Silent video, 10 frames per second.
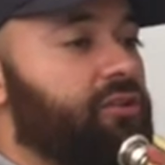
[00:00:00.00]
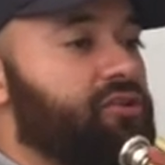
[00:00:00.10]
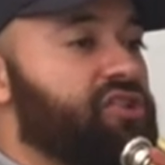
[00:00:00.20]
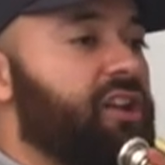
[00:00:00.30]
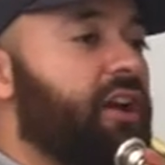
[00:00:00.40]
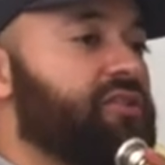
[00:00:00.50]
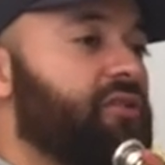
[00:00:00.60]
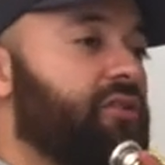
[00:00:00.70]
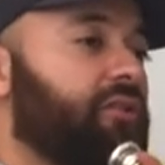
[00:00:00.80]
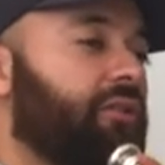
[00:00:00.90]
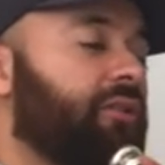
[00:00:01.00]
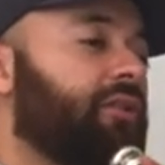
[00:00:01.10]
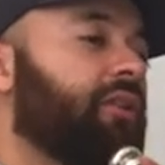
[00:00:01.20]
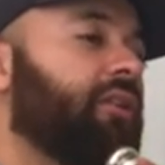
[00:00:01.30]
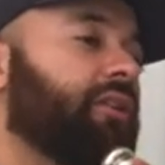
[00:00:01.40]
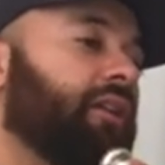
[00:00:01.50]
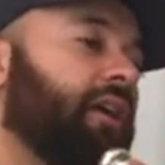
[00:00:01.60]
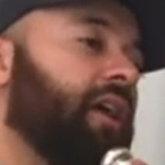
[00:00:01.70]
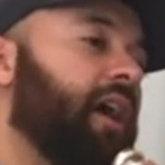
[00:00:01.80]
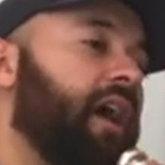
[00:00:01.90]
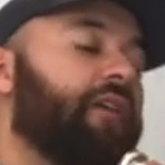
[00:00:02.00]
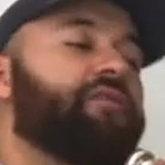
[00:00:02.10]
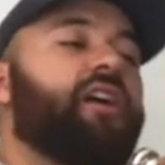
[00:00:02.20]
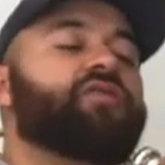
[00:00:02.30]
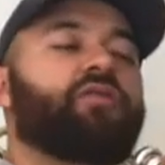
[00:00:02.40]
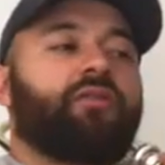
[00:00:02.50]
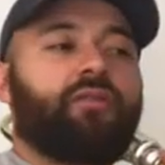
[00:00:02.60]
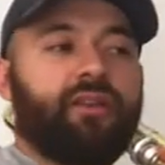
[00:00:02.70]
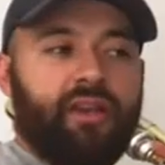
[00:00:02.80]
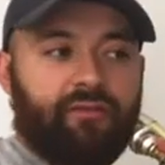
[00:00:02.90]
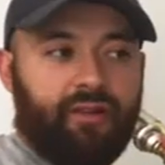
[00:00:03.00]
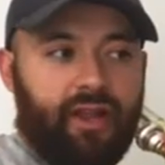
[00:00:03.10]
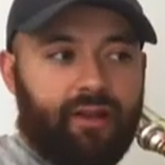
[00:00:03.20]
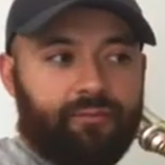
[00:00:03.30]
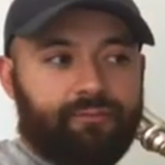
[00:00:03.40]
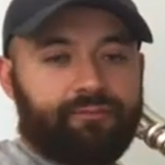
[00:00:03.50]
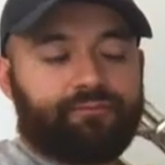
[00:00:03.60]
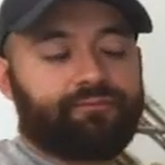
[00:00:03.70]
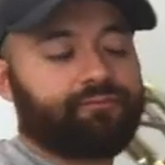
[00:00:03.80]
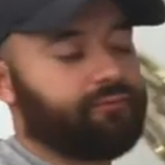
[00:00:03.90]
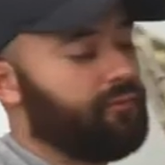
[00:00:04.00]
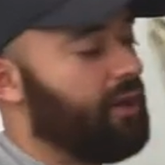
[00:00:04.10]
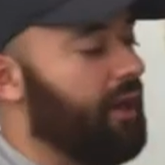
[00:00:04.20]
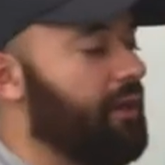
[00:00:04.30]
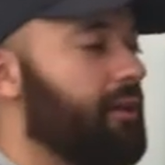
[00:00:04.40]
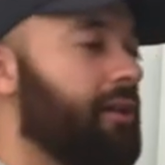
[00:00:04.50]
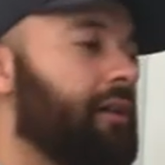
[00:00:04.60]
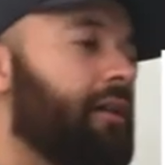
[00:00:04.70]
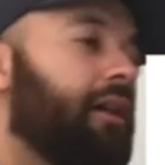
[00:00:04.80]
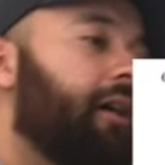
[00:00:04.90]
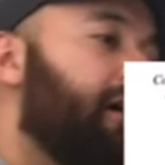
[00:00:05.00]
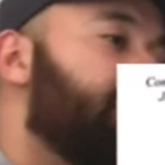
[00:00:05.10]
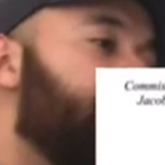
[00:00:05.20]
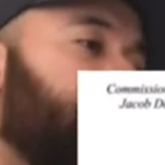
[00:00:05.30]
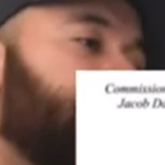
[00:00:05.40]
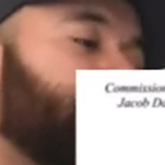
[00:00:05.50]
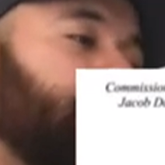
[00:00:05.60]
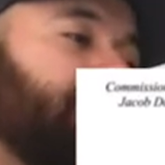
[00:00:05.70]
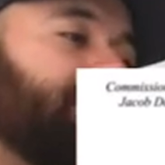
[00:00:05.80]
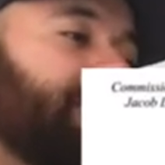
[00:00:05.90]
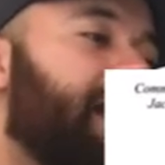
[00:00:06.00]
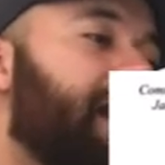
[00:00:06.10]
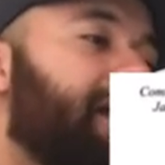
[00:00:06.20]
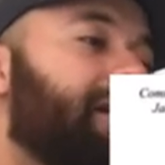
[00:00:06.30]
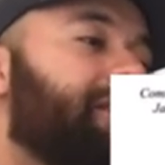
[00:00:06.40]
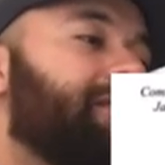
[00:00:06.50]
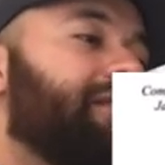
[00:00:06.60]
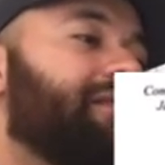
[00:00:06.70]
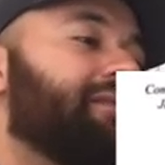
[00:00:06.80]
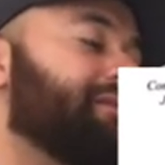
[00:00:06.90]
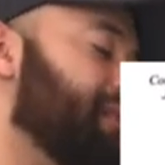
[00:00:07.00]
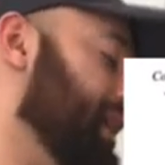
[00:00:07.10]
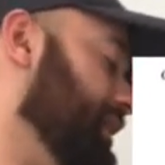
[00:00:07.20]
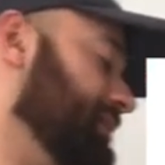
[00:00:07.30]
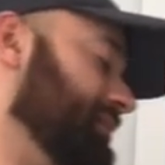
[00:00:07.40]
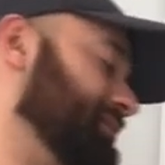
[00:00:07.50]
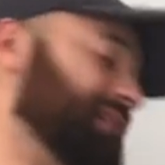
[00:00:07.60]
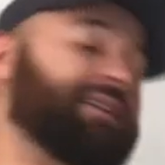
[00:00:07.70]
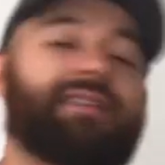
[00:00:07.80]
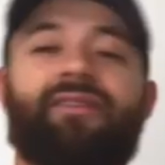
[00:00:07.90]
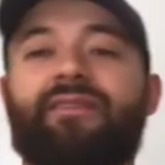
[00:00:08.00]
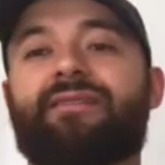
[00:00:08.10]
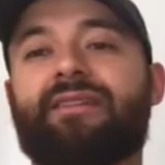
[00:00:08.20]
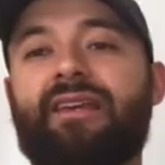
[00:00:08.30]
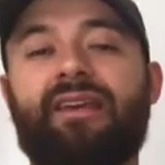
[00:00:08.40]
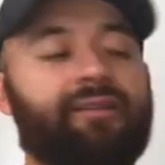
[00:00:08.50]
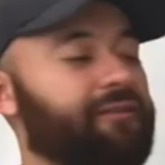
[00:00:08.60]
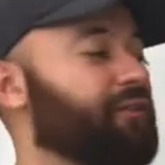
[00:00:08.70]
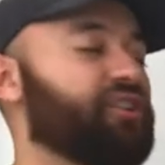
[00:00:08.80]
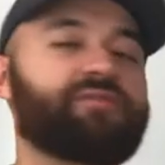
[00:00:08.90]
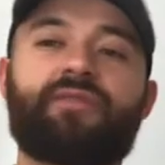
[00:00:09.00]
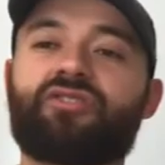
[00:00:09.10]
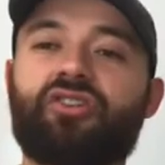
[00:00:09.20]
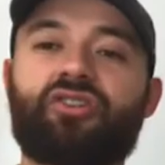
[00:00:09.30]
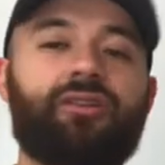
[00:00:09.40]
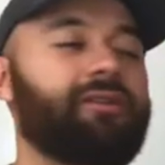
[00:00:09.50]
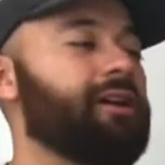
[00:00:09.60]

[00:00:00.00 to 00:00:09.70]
G natural, F natural, B flat. Okay. You may have noticed that I did the C in first position.